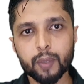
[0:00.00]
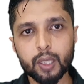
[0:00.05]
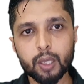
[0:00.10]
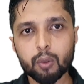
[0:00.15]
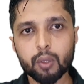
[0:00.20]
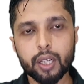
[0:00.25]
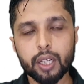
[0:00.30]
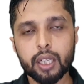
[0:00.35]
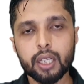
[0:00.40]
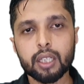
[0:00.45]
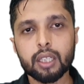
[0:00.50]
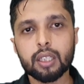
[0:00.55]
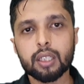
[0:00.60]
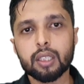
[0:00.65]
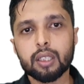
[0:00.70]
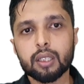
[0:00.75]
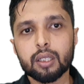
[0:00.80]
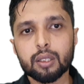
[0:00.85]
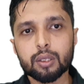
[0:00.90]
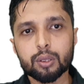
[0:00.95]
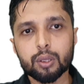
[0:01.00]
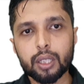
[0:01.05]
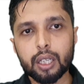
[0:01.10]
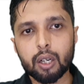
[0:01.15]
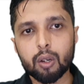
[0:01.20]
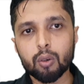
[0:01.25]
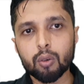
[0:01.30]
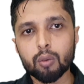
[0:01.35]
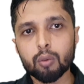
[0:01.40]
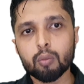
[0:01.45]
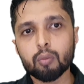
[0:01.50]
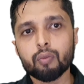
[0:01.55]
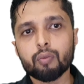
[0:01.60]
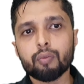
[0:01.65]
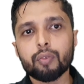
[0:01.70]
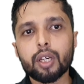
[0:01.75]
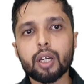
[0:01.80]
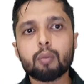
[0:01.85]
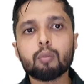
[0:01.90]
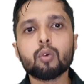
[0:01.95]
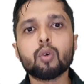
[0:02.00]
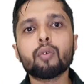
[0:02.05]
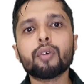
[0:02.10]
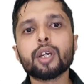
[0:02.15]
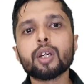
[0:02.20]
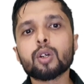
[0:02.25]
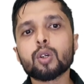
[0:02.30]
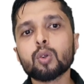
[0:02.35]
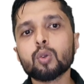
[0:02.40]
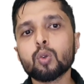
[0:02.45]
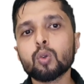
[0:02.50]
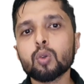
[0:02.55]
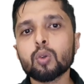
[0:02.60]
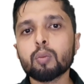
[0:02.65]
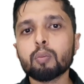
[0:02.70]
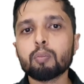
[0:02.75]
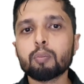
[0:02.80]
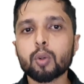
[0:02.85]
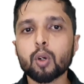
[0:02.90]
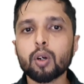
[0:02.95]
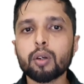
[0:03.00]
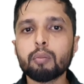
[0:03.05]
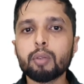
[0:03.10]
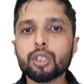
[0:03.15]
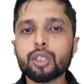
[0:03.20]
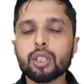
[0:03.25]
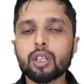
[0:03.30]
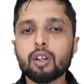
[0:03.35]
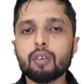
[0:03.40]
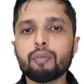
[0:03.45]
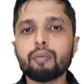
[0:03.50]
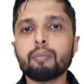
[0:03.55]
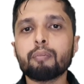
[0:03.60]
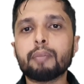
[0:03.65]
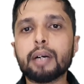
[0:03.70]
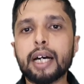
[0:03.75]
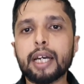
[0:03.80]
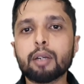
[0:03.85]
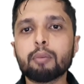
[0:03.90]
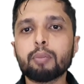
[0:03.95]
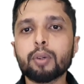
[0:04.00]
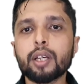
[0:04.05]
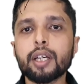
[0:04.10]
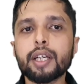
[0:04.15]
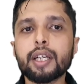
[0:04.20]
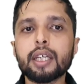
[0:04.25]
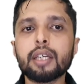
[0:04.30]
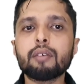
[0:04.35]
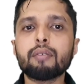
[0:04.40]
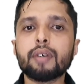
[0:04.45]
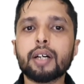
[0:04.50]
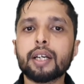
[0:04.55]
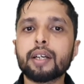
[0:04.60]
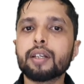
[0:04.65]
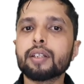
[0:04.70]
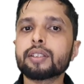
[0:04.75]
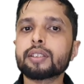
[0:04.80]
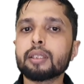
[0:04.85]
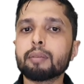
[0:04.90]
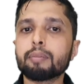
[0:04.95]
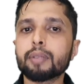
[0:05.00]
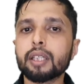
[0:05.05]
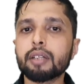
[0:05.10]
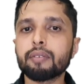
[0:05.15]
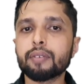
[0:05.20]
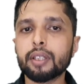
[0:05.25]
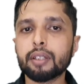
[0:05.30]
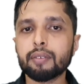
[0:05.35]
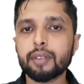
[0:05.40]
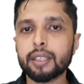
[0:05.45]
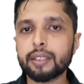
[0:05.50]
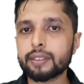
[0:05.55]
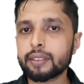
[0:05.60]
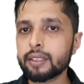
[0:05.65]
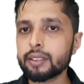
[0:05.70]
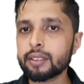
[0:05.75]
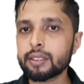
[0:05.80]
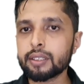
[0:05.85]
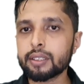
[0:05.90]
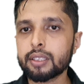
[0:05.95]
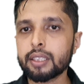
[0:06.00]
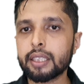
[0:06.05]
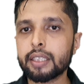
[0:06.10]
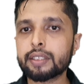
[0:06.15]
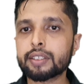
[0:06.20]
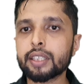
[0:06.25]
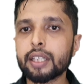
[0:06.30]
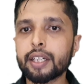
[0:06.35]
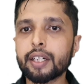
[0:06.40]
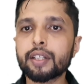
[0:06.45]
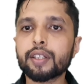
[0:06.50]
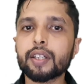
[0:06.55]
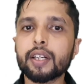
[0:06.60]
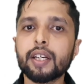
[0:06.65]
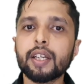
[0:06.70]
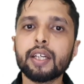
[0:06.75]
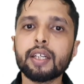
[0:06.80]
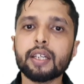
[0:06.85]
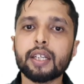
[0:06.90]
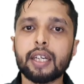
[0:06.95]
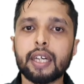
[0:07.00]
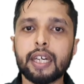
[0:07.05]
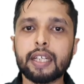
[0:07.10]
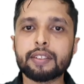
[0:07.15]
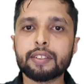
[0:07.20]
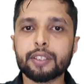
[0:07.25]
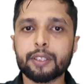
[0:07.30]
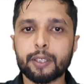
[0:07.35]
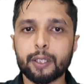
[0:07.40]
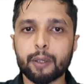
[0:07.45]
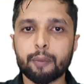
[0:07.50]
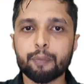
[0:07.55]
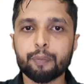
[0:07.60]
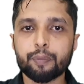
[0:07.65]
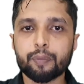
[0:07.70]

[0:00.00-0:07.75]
Okay, so now we are moving to prohibition of manipulative and deceptive devices, insider trading, etc.